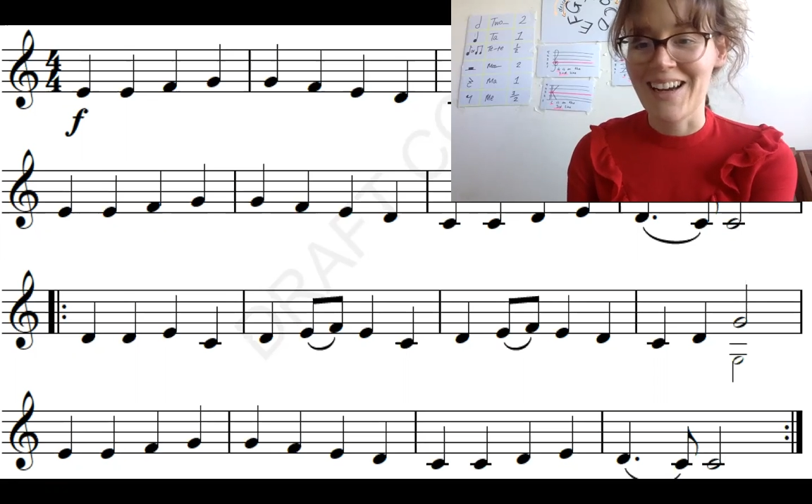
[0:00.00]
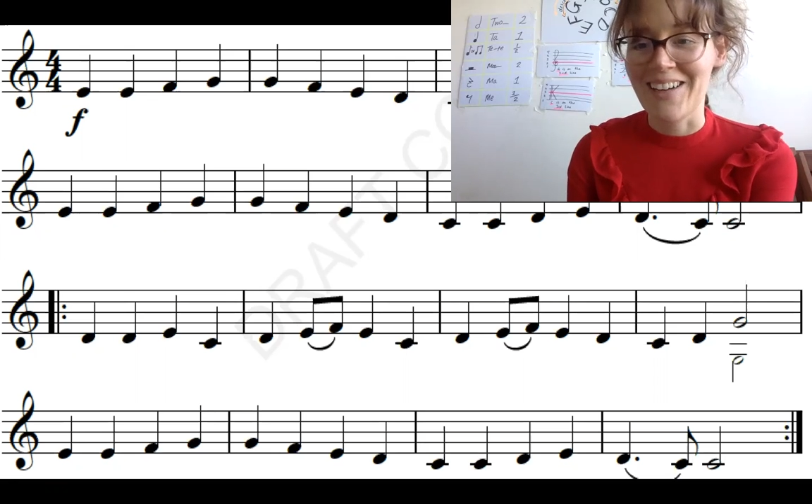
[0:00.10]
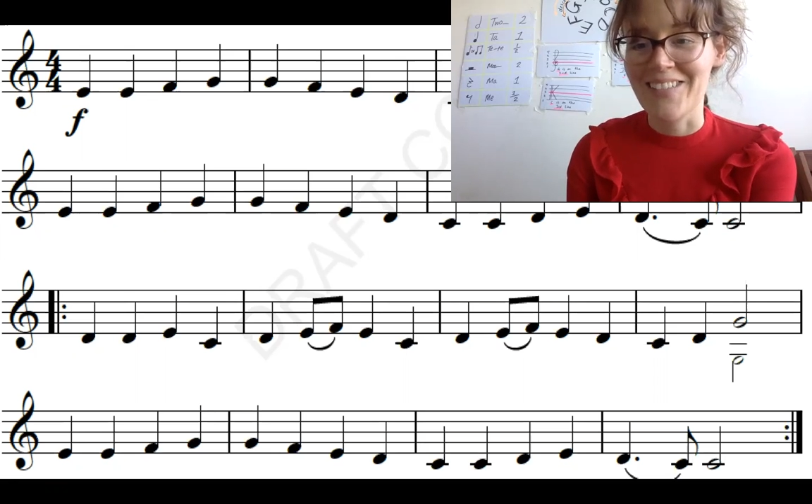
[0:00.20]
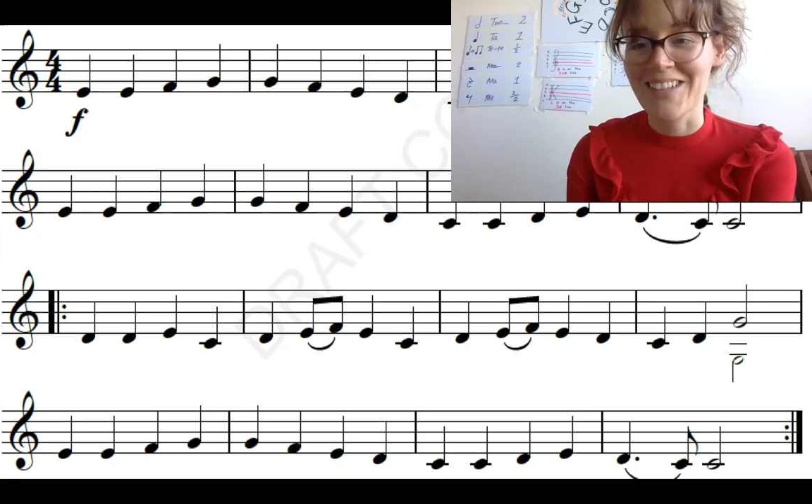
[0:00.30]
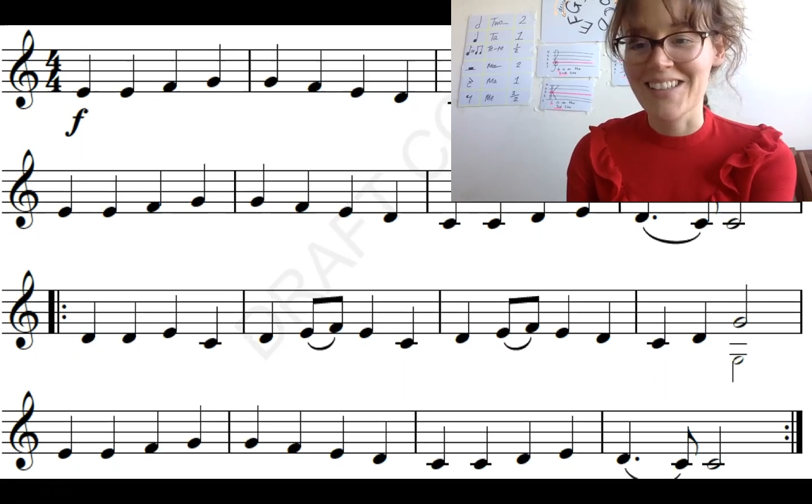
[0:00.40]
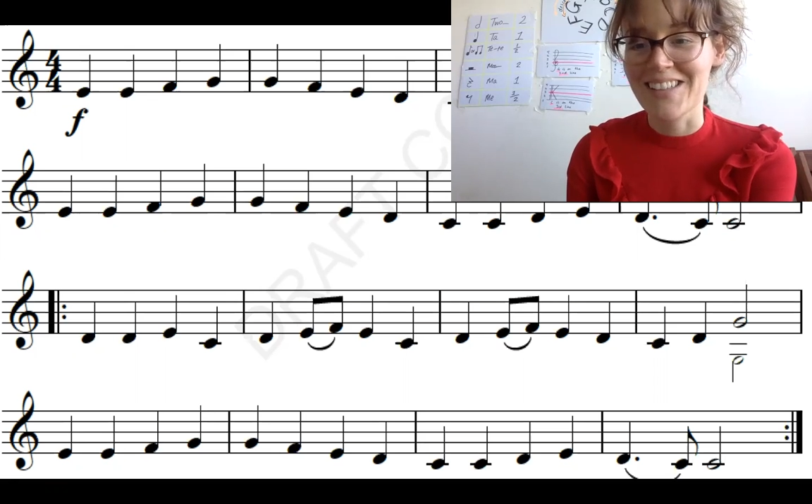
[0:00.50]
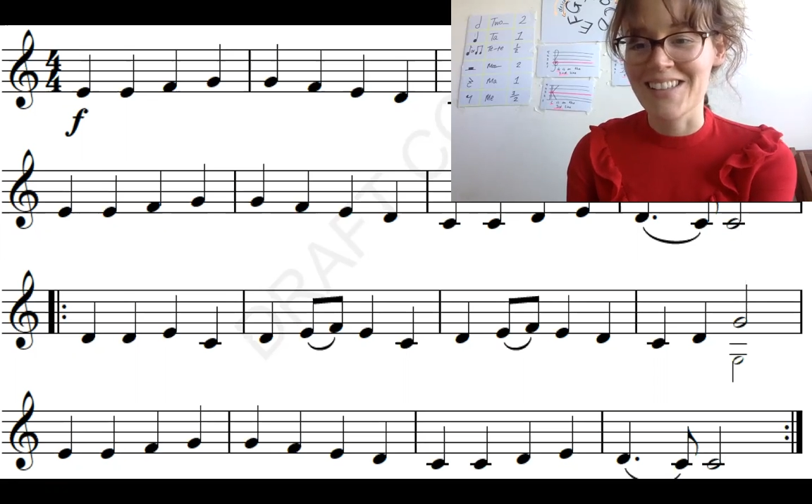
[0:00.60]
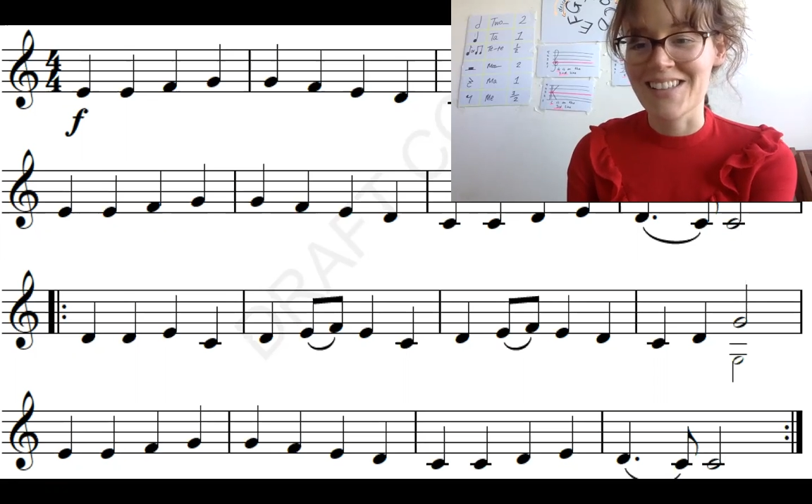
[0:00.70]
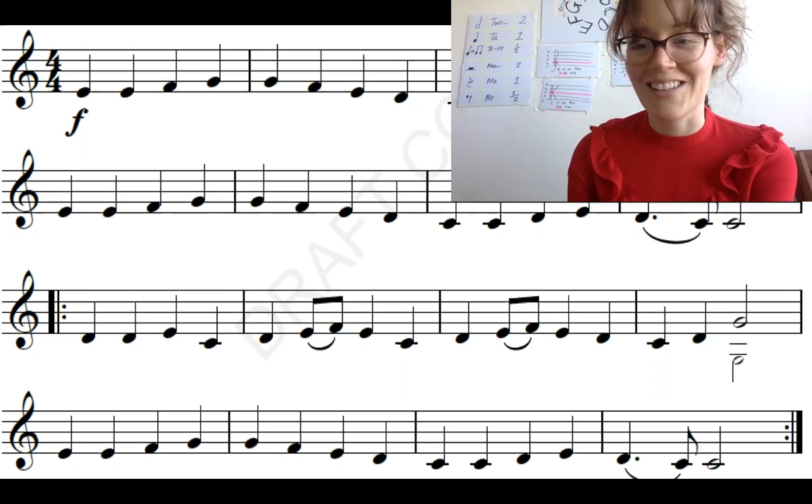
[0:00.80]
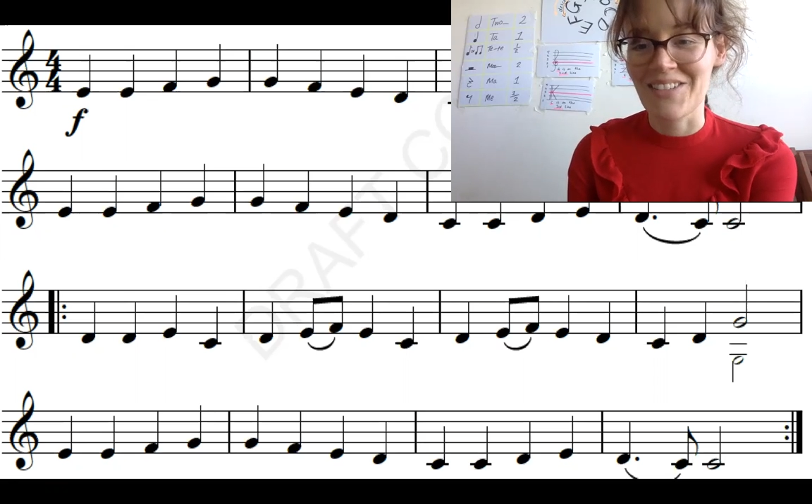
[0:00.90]
which is
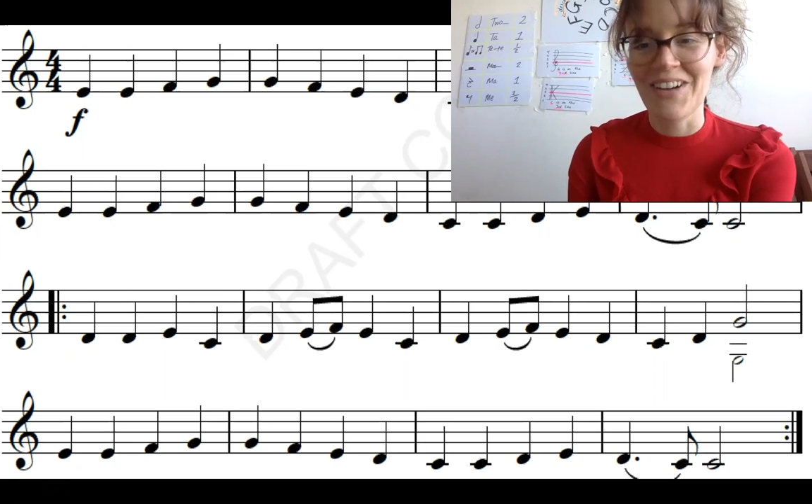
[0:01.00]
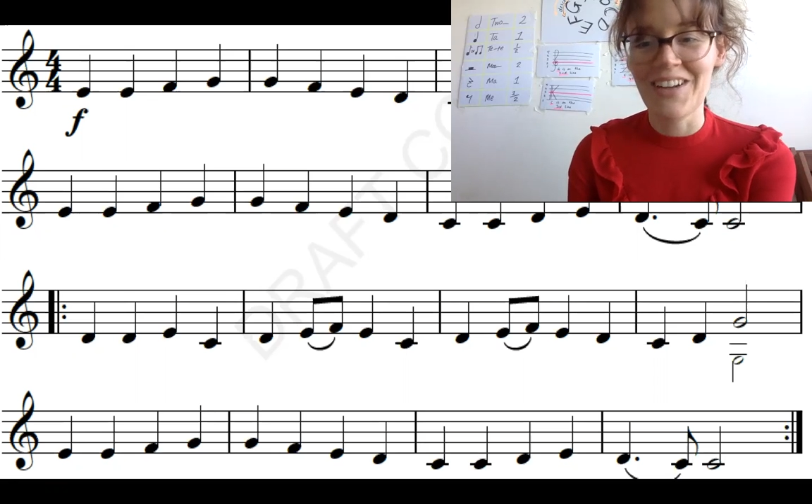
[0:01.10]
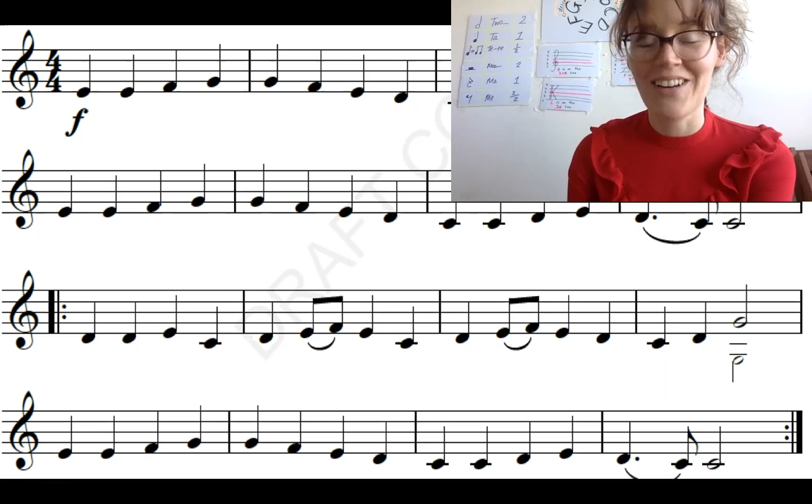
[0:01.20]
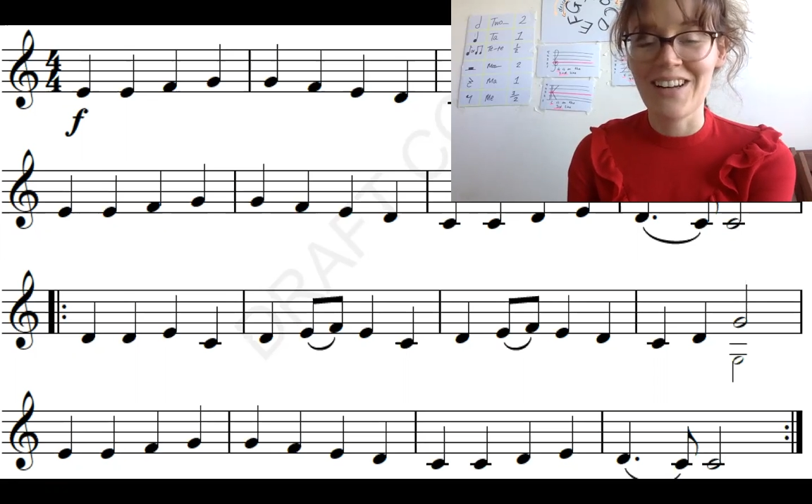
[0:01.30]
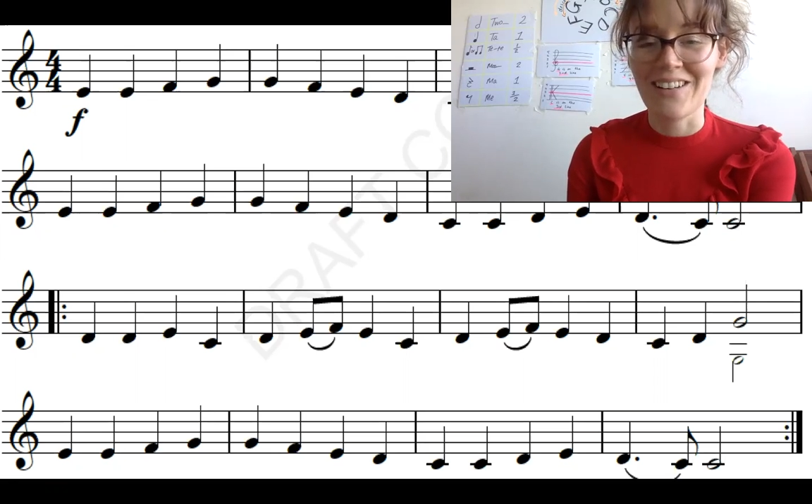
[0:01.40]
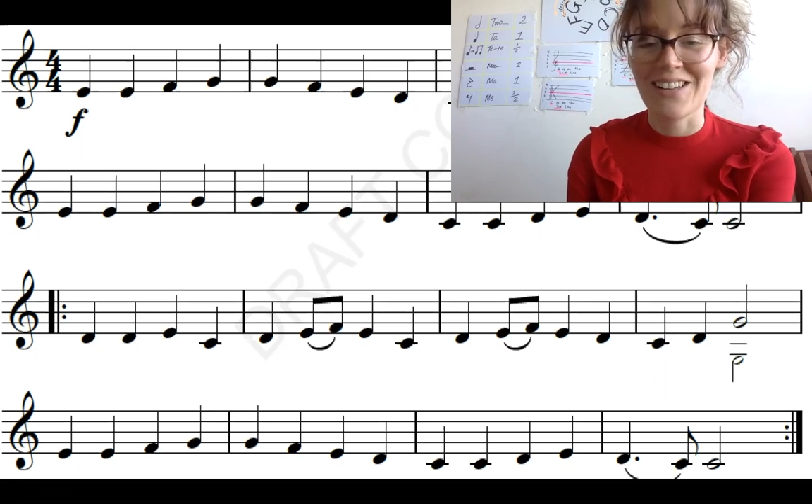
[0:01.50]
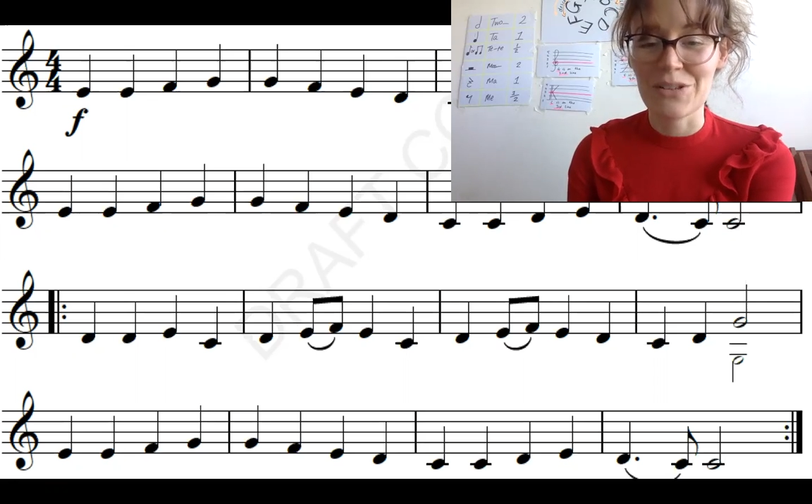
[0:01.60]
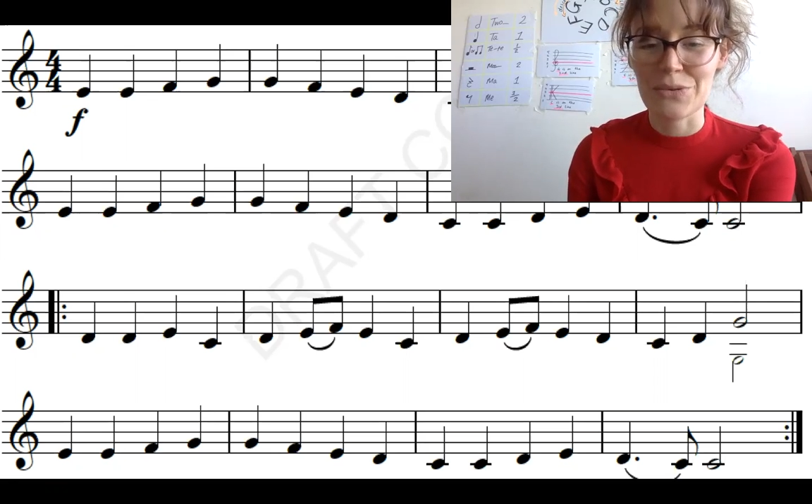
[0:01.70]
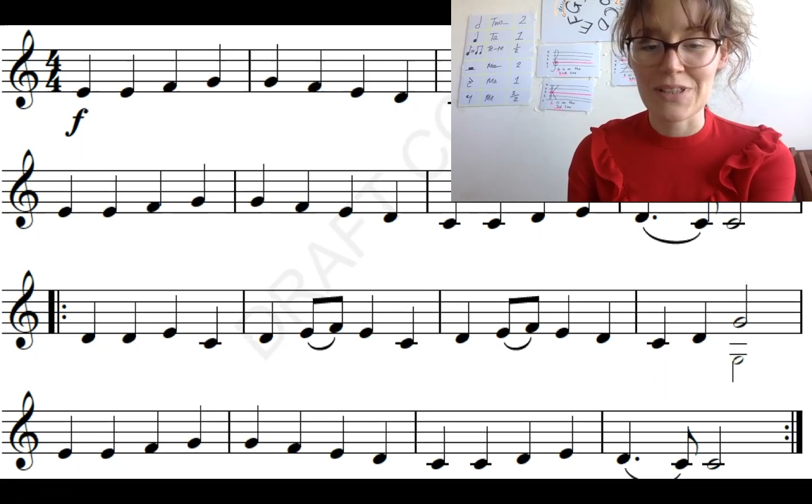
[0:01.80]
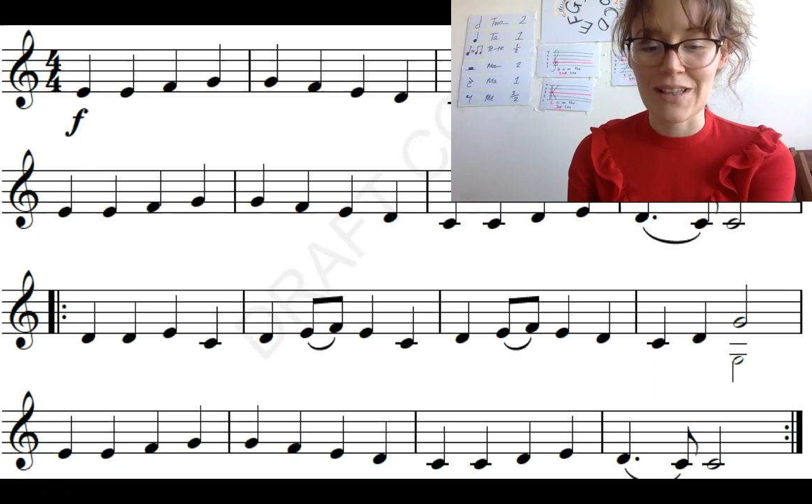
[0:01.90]
just a really nice
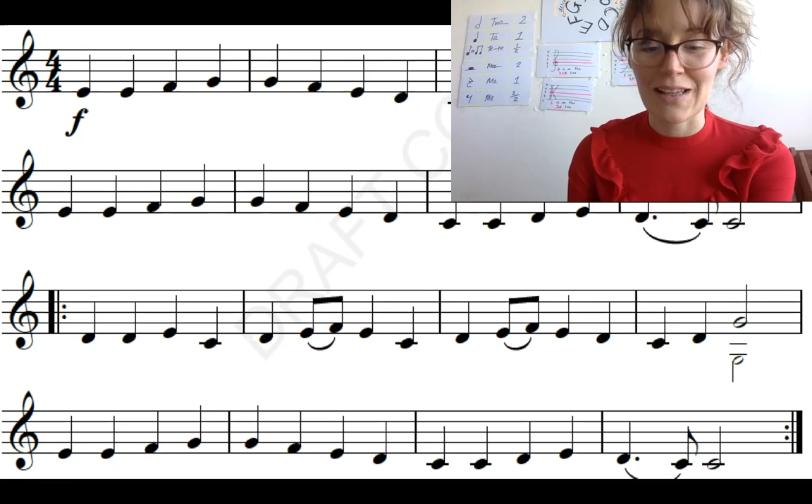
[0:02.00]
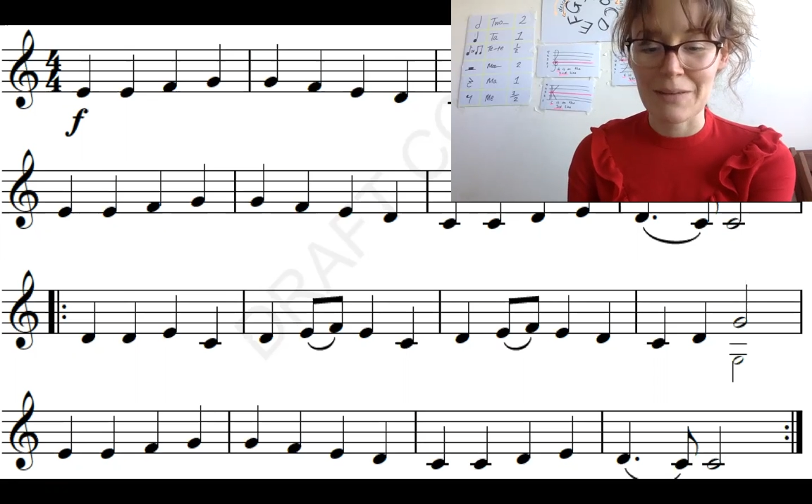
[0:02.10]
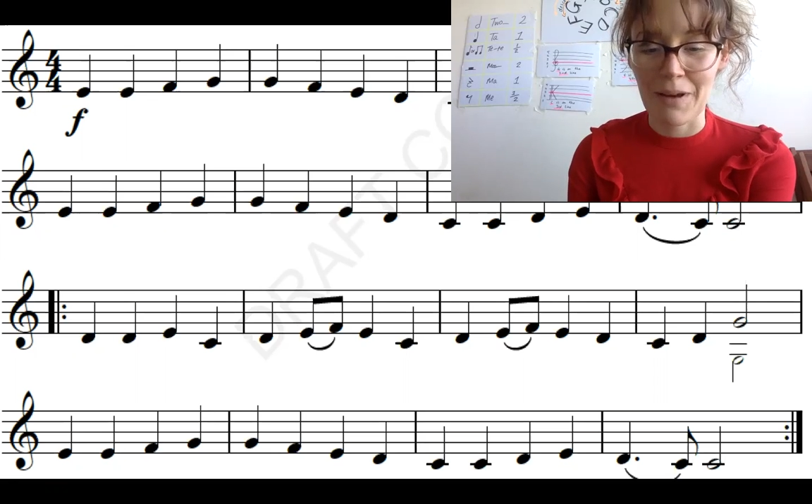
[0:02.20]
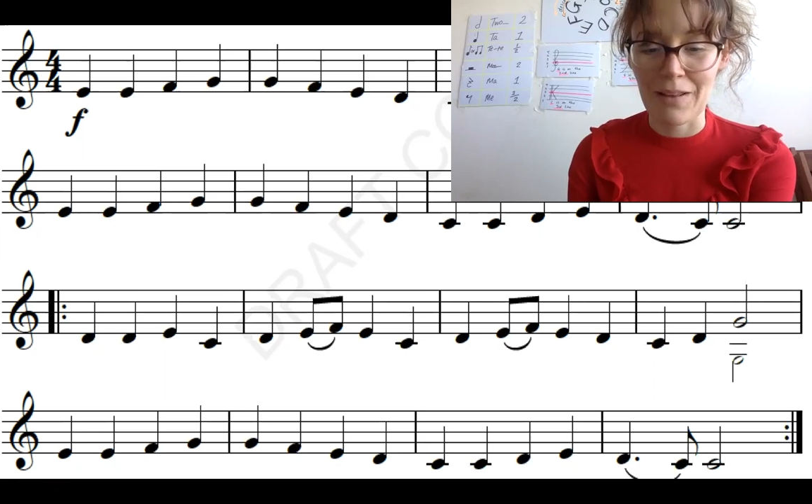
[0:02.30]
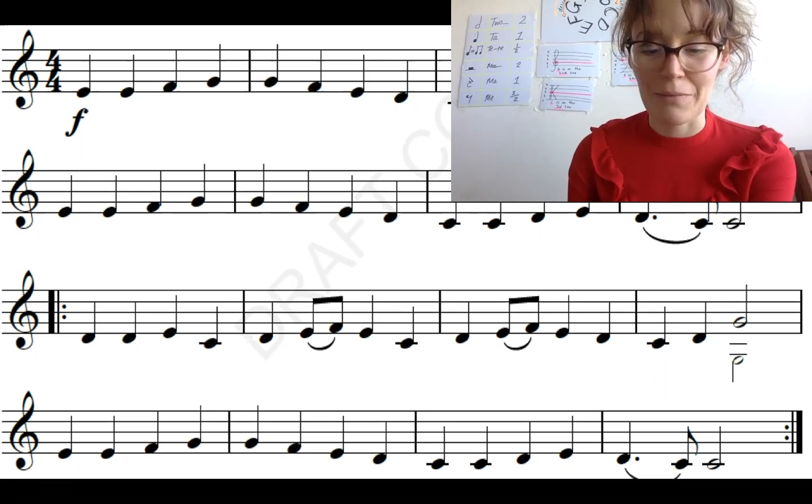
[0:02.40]
thought to think about at the